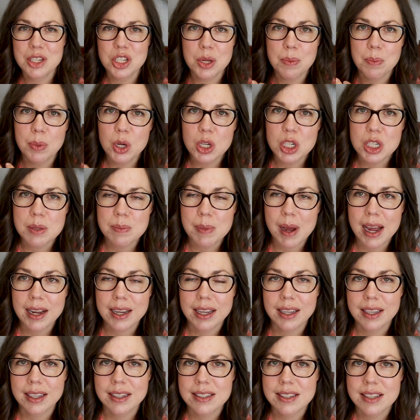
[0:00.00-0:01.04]
and she pushed back
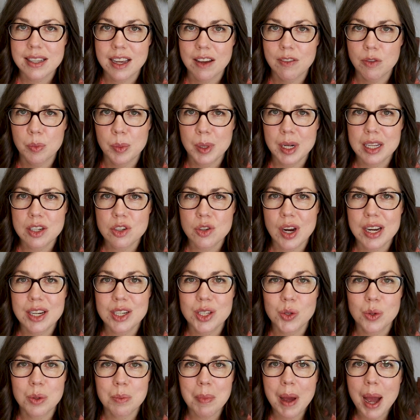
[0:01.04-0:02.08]
against the government and tried
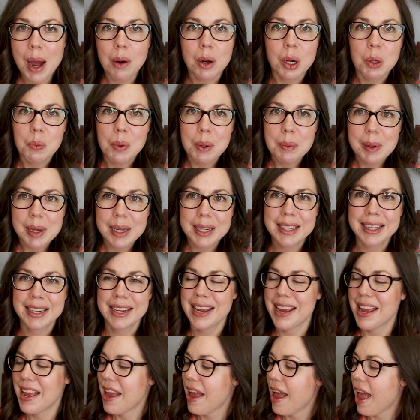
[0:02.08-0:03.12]
to empower women.
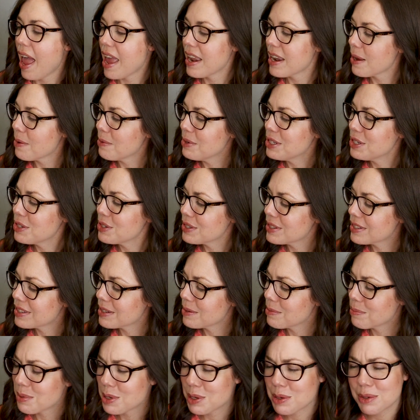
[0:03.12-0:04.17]
And it was
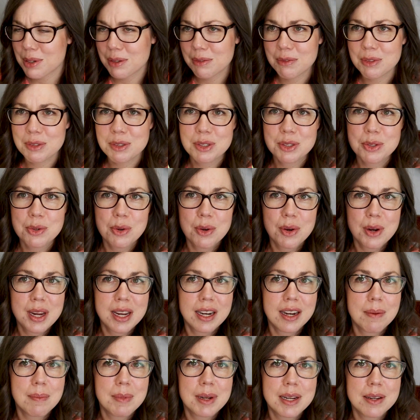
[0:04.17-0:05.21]
just a beautiful story.
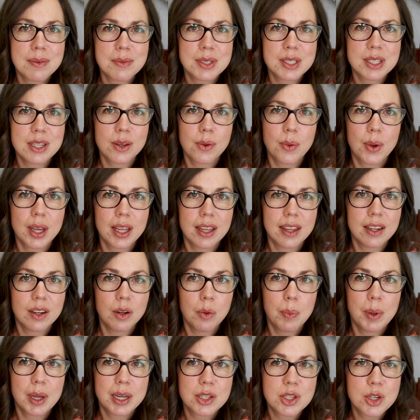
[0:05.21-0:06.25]
And I mean, it was a quick
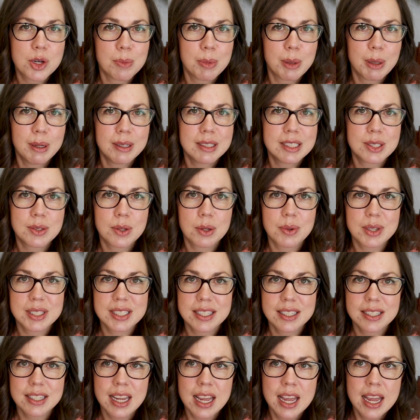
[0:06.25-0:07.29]
little picture book, so it
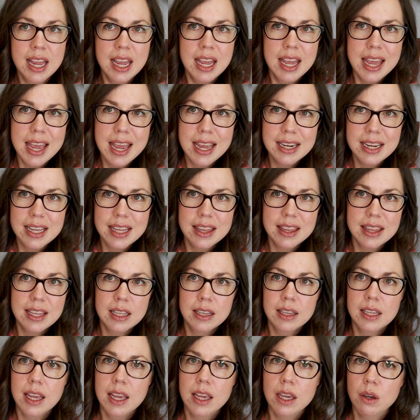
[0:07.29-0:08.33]
wasn't
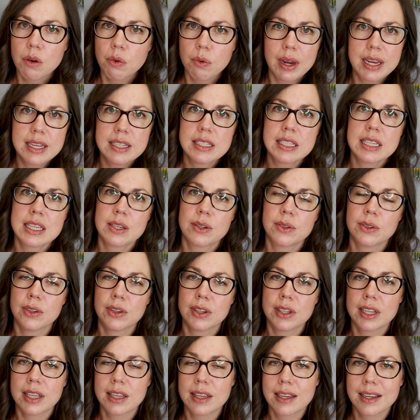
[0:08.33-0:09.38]
anything like crazy or
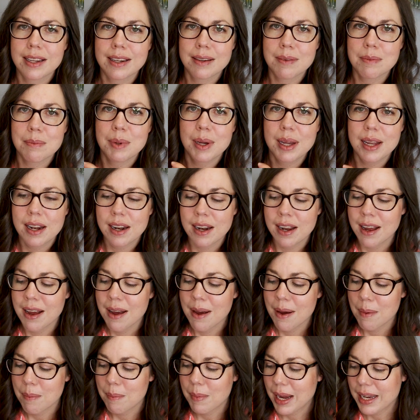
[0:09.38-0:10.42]
anything, but
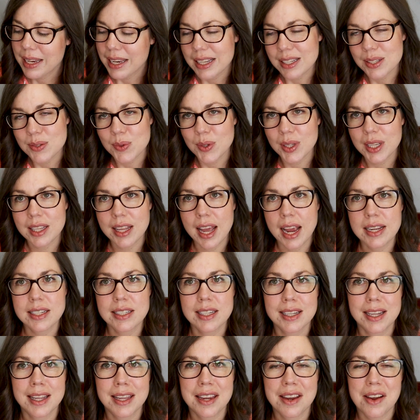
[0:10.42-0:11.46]
my kids really liked
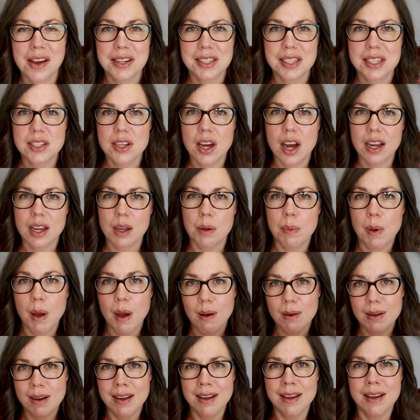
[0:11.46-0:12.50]
it. And they got to talk
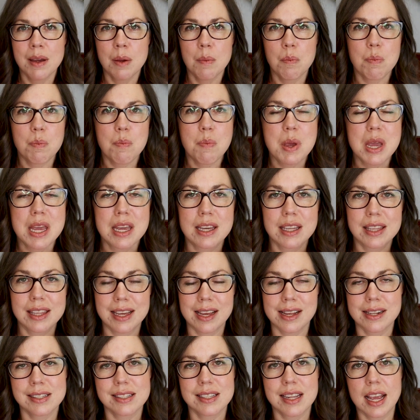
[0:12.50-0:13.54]
about big
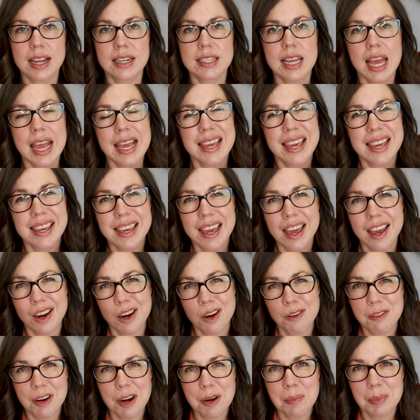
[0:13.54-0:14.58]
things like taking care
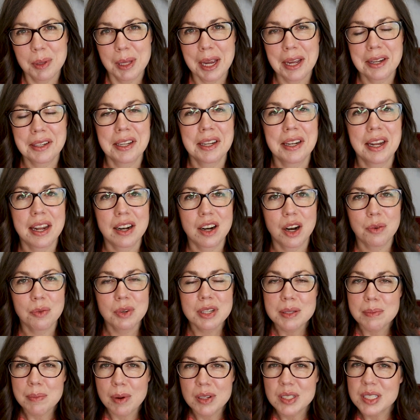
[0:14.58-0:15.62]
of our planet and our
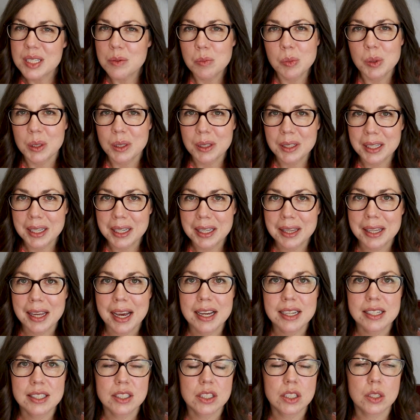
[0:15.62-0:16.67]
responsibility in
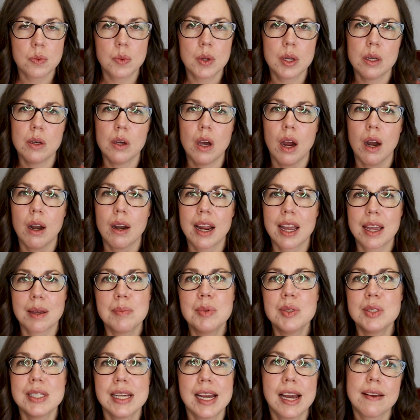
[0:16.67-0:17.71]
that. And so we are
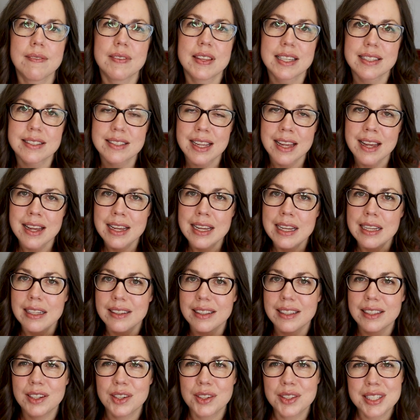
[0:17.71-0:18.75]
able to have these
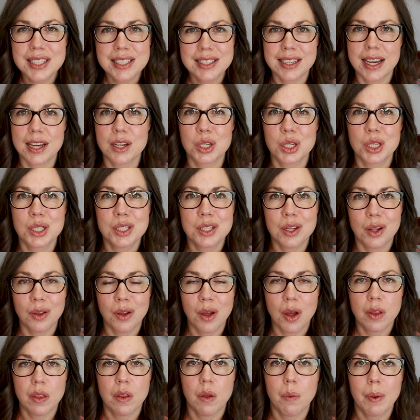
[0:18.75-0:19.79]
little discussions
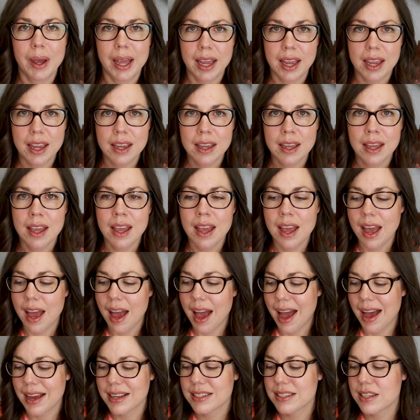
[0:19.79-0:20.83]
along the way
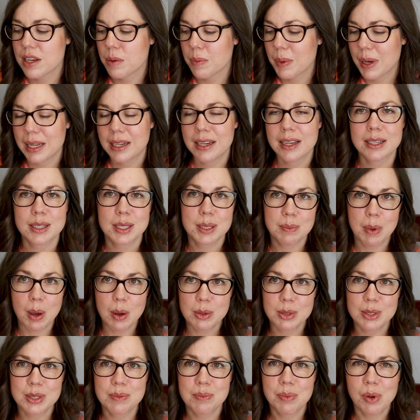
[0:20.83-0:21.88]
as they're being
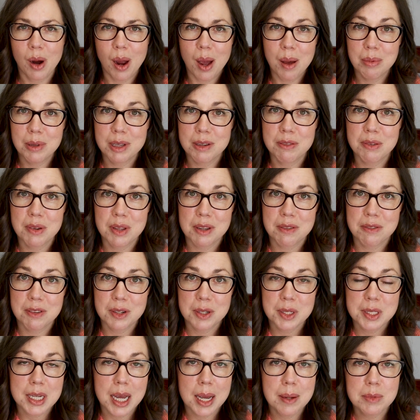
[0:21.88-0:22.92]
exposed probably for the
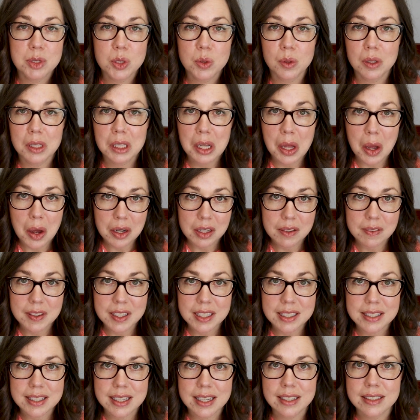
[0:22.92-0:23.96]
first time to a lot of
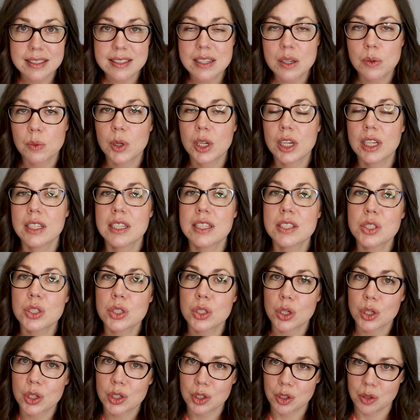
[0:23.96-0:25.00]
these things that we're gonna
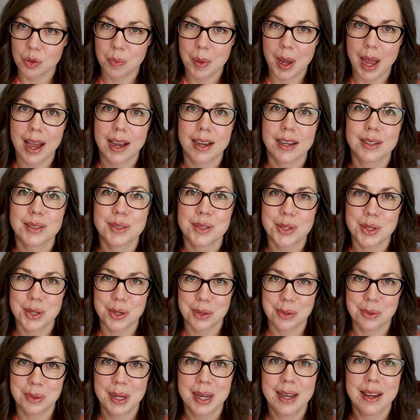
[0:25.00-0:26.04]
circle back
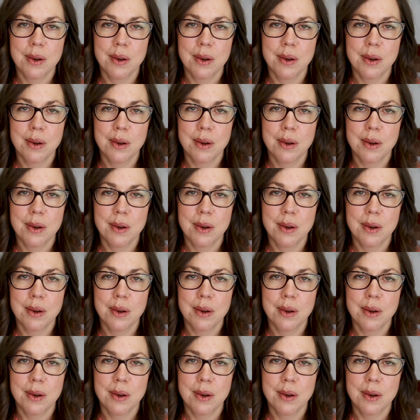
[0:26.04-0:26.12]
to,